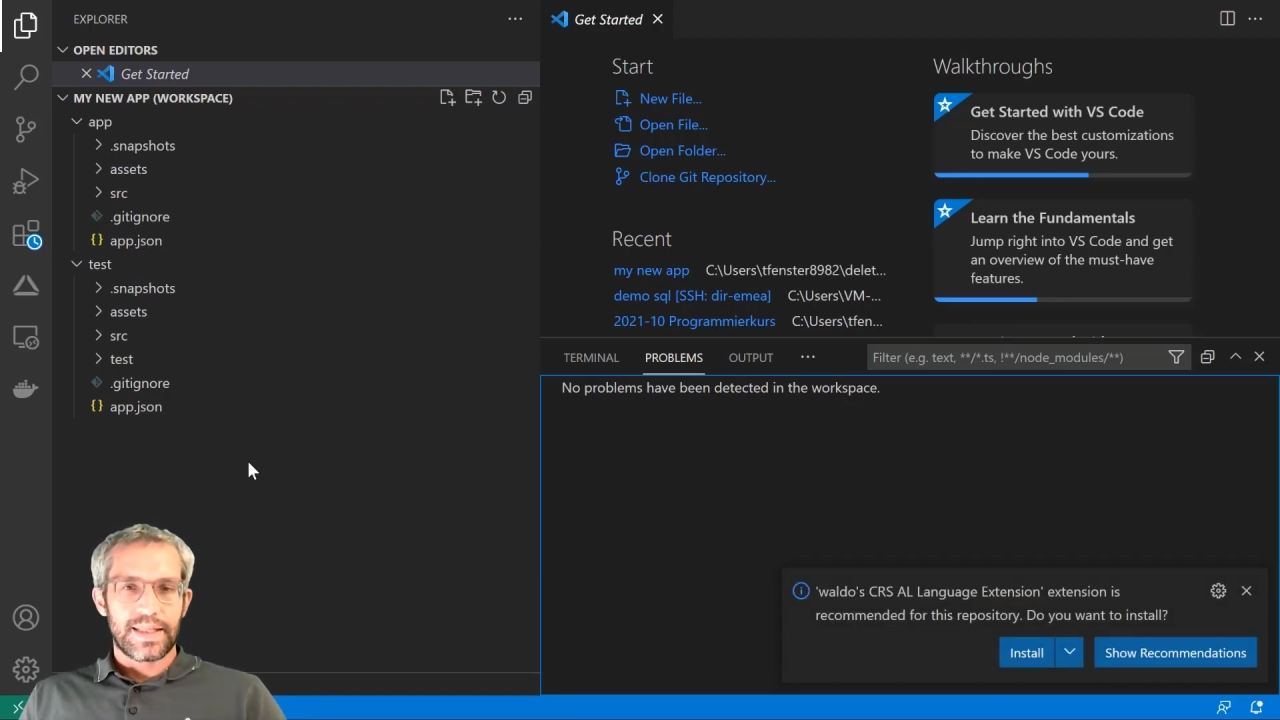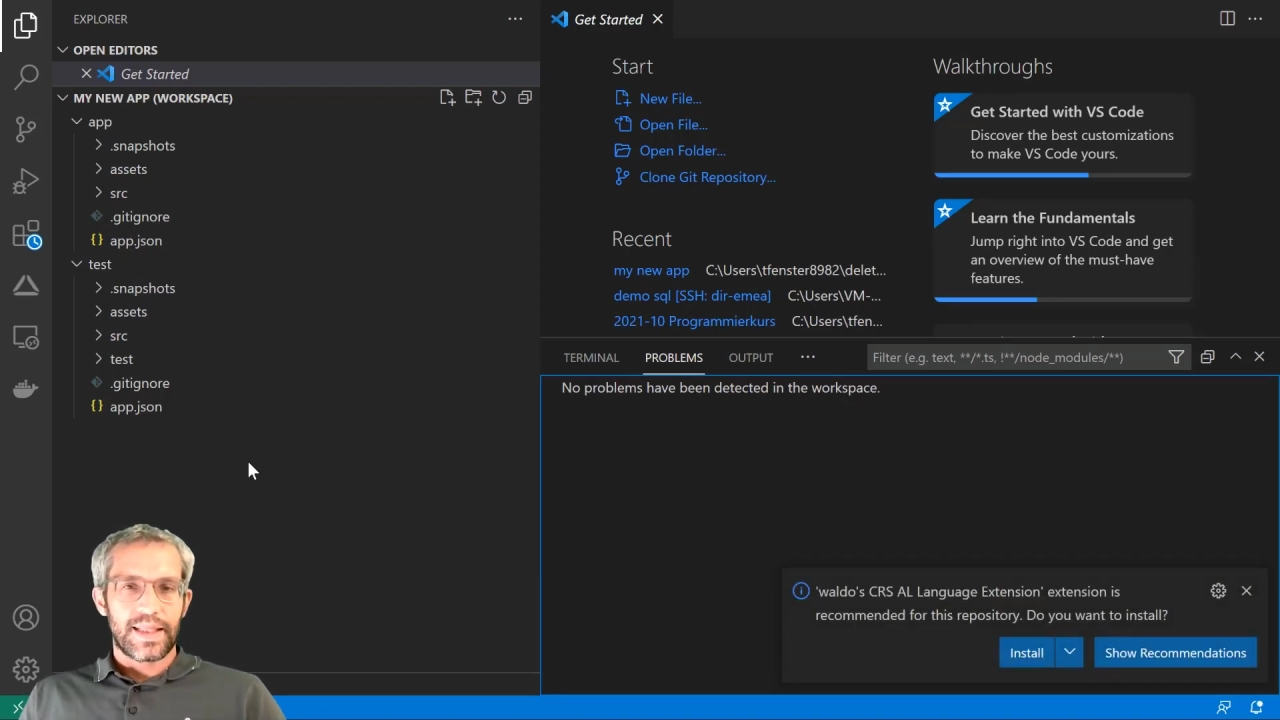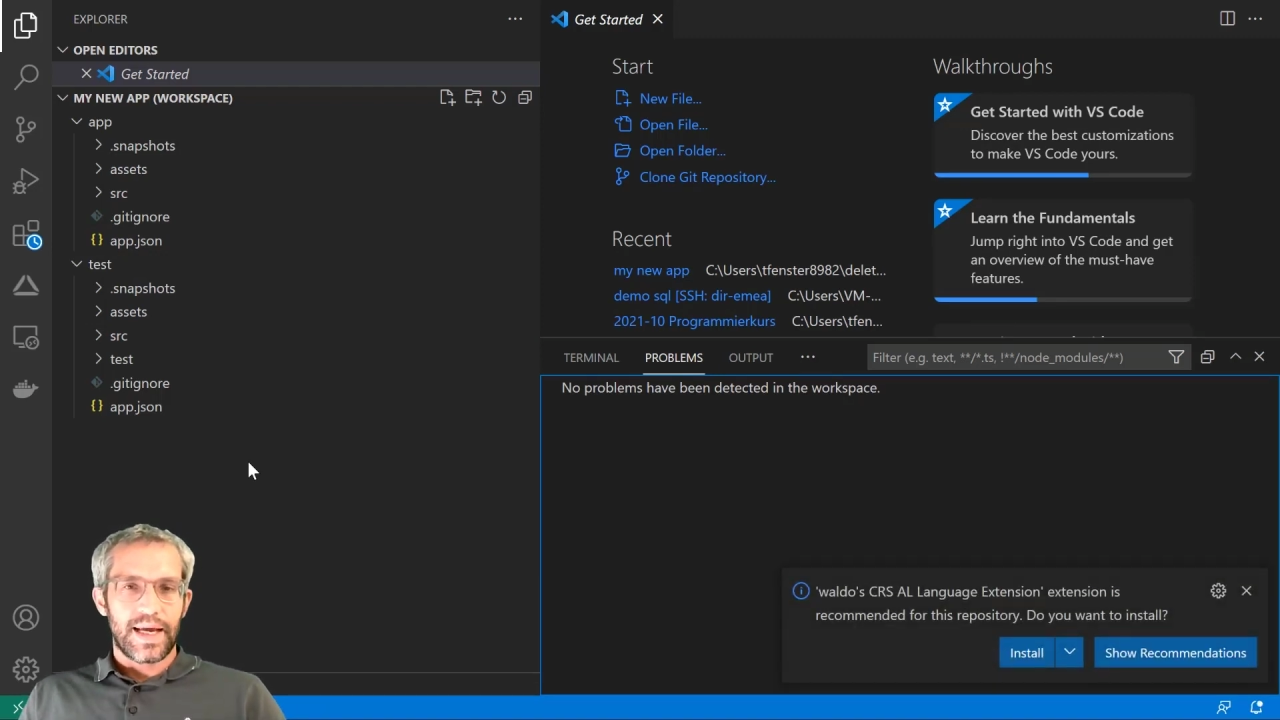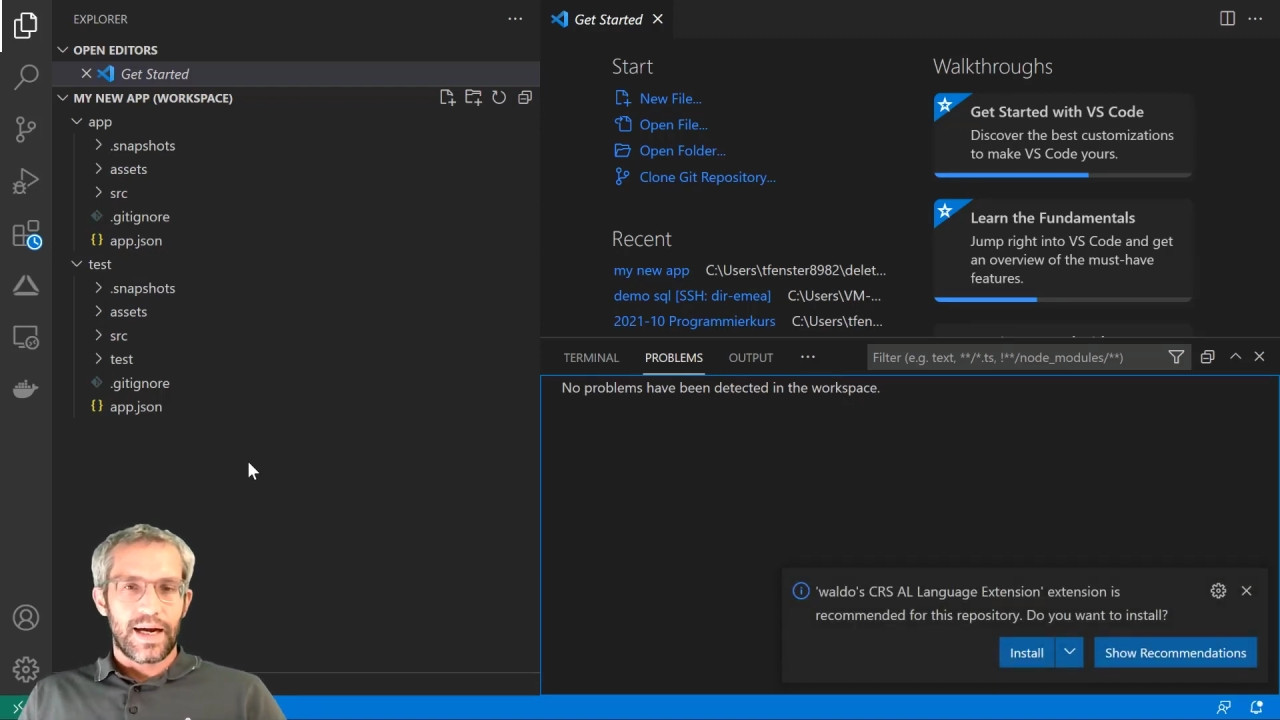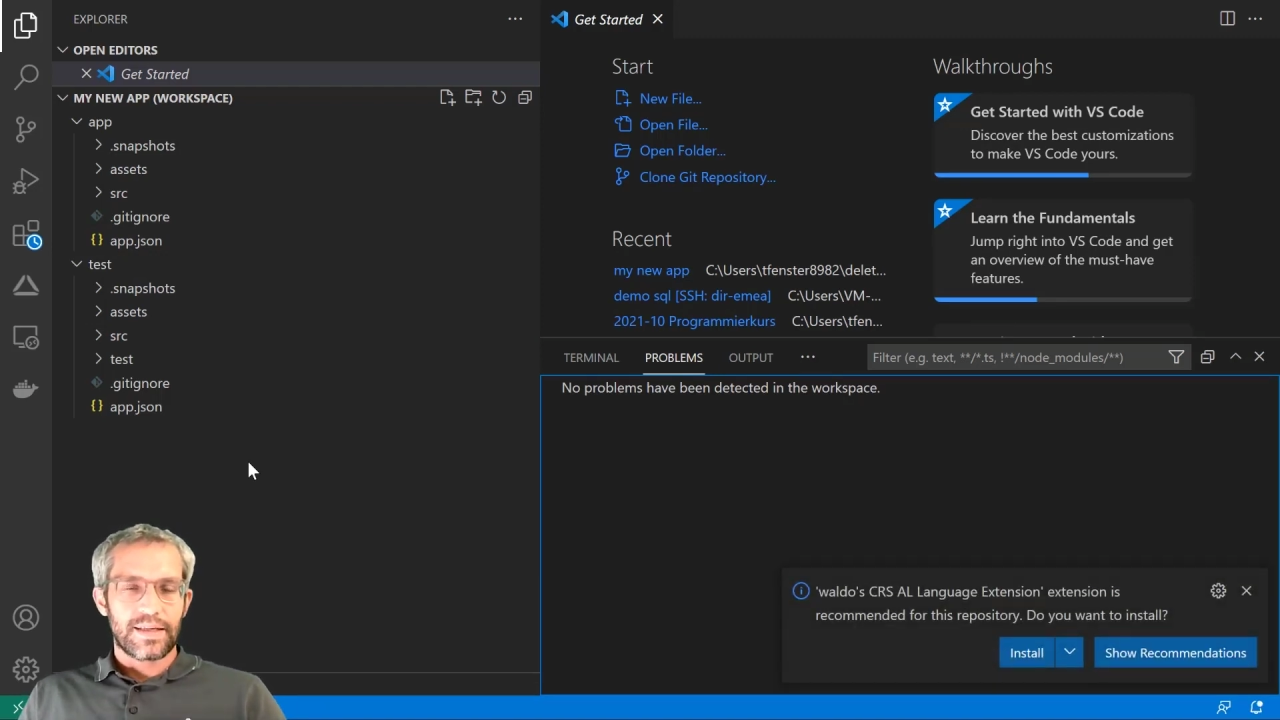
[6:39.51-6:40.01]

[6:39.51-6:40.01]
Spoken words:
that there